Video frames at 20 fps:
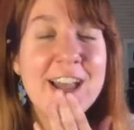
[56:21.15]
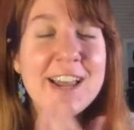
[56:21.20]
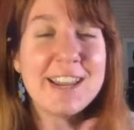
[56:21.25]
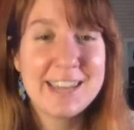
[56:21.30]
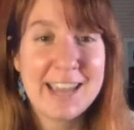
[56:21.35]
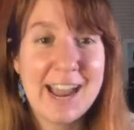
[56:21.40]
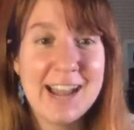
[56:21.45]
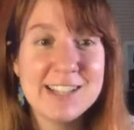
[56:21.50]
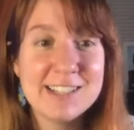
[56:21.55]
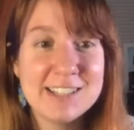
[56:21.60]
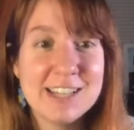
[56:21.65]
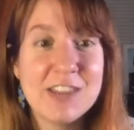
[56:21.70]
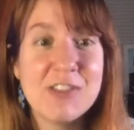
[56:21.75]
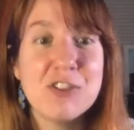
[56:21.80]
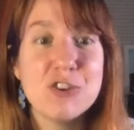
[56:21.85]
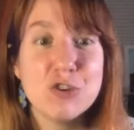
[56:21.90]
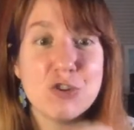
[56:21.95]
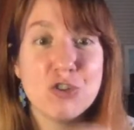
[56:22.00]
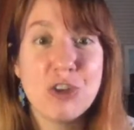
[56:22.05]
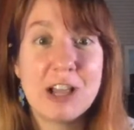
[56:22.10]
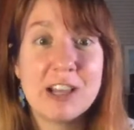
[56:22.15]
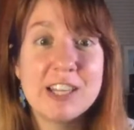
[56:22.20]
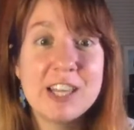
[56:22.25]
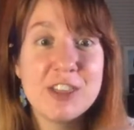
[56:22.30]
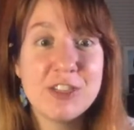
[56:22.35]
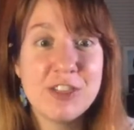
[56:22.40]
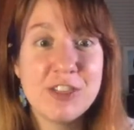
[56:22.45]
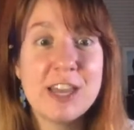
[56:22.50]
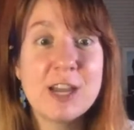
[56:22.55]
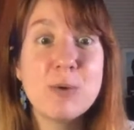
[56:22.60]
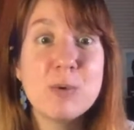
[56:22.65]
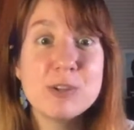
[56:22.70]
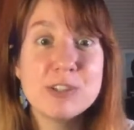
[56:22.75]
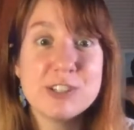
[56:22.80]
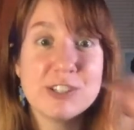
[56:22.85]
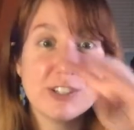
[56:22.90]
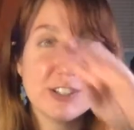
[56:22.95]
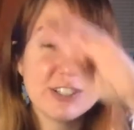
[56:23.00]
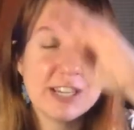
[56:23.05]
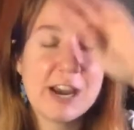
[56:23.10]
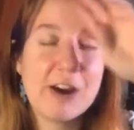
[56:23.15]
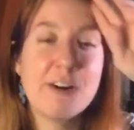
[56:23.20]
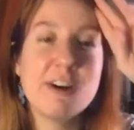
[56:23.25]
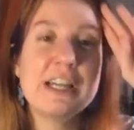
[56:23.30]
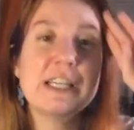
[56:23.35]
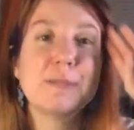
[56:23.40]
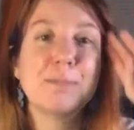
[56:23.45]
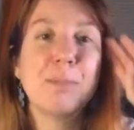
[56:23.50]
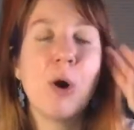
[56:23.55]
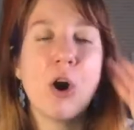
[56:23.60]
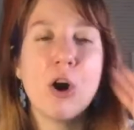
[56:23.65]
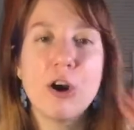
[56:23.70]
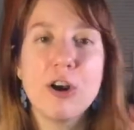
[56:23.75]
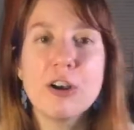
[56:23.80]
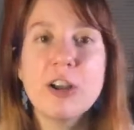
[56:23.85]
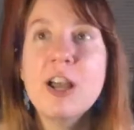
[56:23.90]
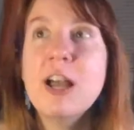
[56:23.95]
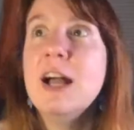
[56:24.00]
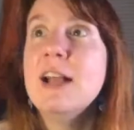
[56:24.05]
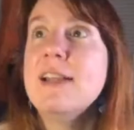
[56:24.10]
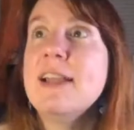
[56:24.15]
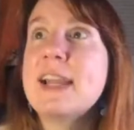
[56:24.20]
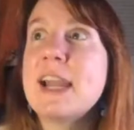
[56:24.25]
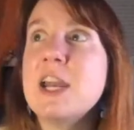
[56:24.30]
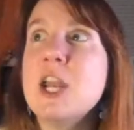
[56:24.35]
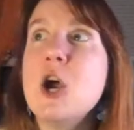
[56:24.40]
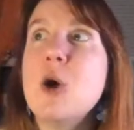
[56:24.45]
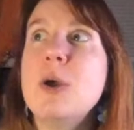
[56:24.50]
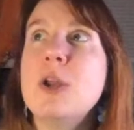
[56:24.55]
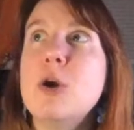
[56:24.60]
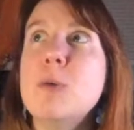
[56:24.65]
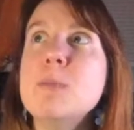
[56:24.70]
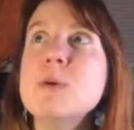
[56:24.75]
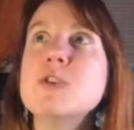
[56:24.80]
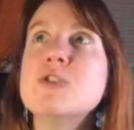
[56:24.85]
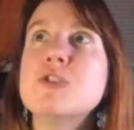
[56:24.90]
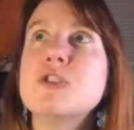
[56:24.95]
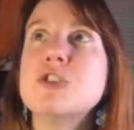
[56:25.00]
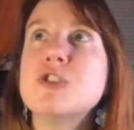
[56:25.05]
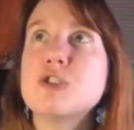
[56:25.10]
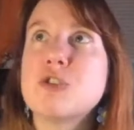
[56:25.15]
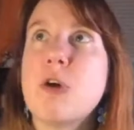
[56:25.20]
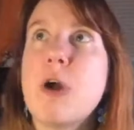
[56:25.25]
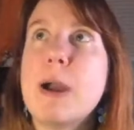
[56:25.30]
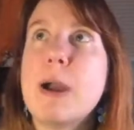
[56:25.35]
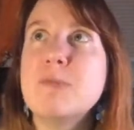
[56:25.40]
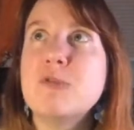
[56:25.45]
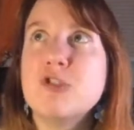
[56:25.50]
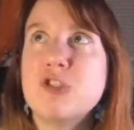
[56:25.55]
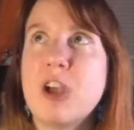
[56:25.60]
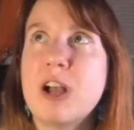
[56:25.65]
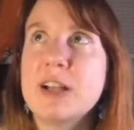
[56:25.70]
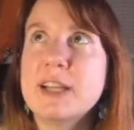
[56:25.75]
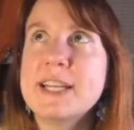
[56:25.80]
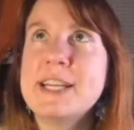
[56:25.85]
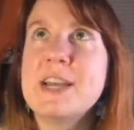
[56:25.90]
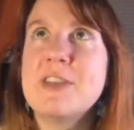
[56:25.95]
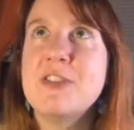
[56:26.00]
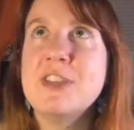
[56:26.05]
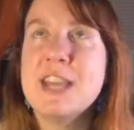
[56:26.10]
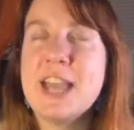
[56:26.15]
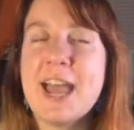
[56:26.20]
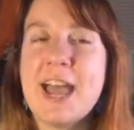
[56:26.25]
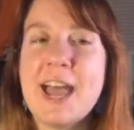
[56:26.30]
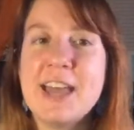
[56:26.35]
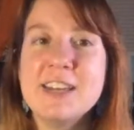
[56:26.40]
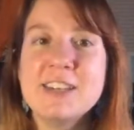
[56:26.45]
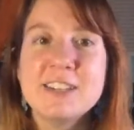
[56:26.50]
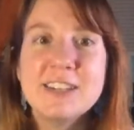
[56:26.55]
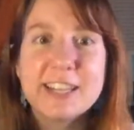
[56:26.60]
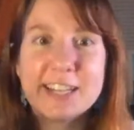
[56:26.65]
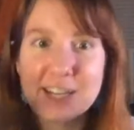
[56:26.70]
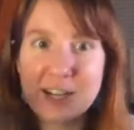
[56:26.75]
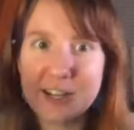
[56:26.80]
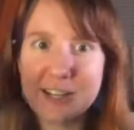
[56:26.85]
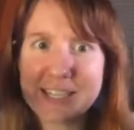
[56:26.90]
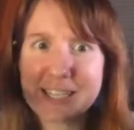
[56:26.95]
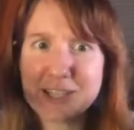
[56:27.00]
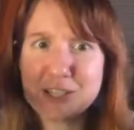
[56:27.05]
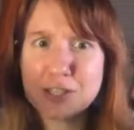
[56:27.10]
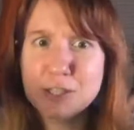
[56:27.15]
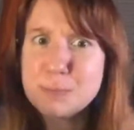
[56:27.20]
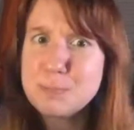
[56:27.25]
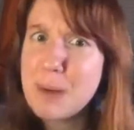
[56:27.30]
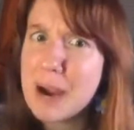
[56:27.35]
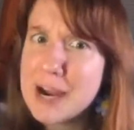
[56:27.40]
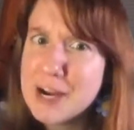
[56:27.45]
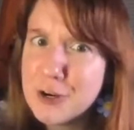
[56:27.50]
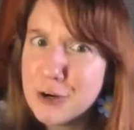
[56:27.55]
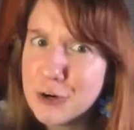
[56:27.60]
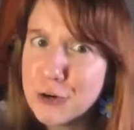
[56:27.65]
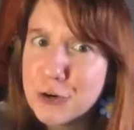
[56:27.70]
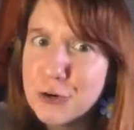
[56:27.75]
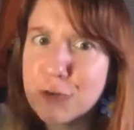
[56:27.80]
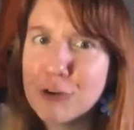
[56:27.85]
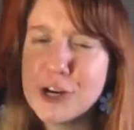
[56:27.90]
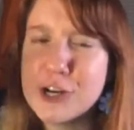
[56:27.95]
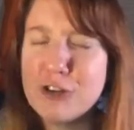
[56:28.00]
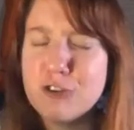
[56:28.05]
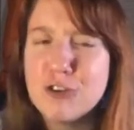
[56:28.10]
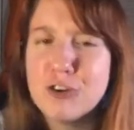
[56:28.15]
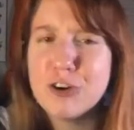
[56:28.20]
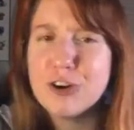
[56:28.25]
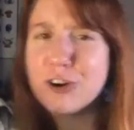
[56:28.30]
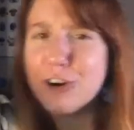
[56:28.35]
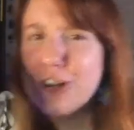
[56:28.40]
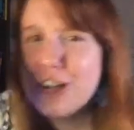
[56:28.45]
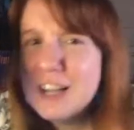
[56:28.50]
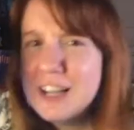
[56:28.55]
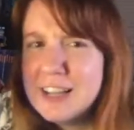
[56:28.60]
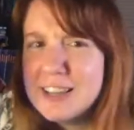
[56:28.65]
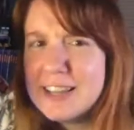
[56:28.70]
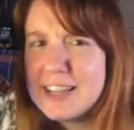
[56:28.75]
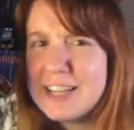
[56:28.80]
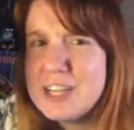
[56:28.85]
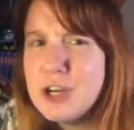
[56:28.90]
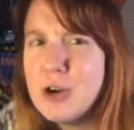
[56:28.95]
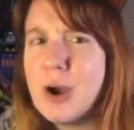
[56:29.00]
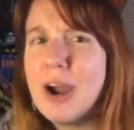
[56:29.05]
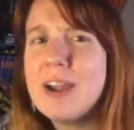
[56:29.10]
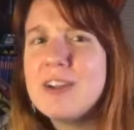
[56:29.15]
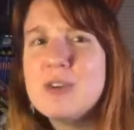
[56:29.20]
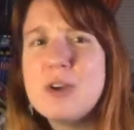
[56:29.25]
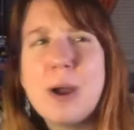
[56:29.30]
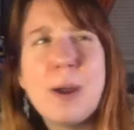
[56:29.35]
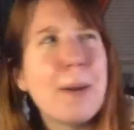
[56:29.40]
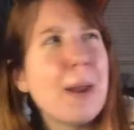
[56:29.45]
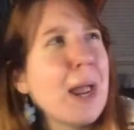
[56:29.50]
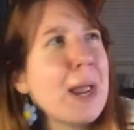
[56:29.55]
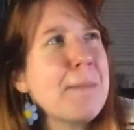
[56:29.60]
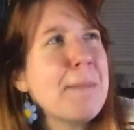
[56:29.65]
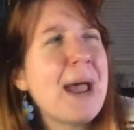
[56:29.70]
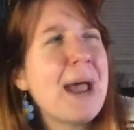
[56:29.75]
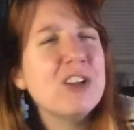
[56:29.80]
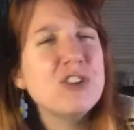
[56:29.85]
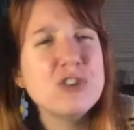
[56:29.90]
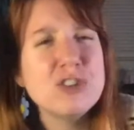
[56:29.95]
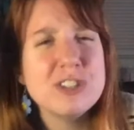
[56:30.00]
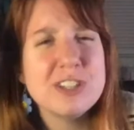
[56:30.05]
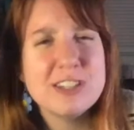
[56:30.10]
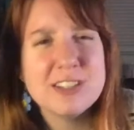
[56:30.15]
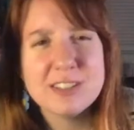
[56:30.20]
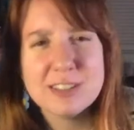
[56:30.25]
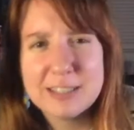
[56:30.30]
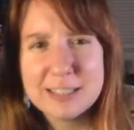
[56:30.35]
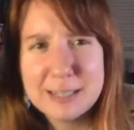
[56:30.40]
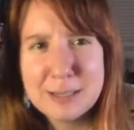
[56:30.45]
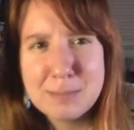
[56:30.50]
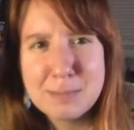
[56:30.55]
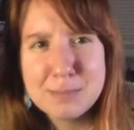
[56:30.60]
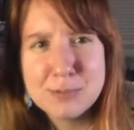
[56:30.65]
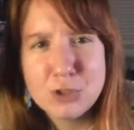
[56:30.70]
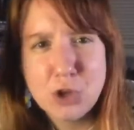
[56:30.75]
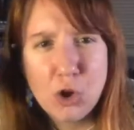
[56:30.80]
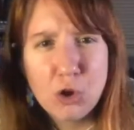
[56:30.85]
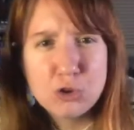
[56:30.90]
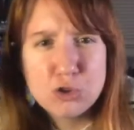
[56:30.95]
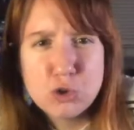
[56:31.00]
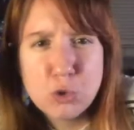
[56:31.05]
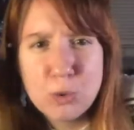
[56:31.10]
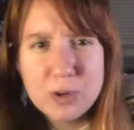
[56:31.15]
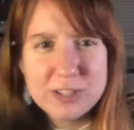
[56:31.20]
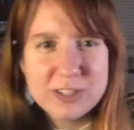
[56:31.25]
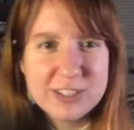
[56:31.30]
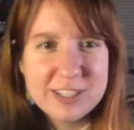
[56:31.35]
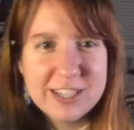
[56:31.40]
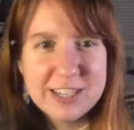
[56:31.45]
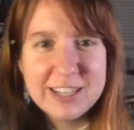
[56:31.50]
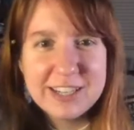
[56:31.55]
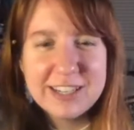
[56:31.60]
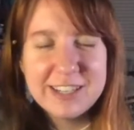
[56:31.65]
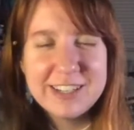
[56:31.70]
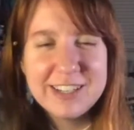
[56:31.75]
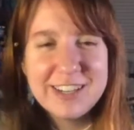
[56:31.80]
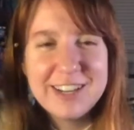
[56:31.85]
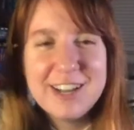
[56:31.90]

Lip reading: Kat said the Shelly thing was the scariest part. Like, I know, it almost describes Shelly at the end like a spider creature. Like, you know, I imagined his limbs all twisted.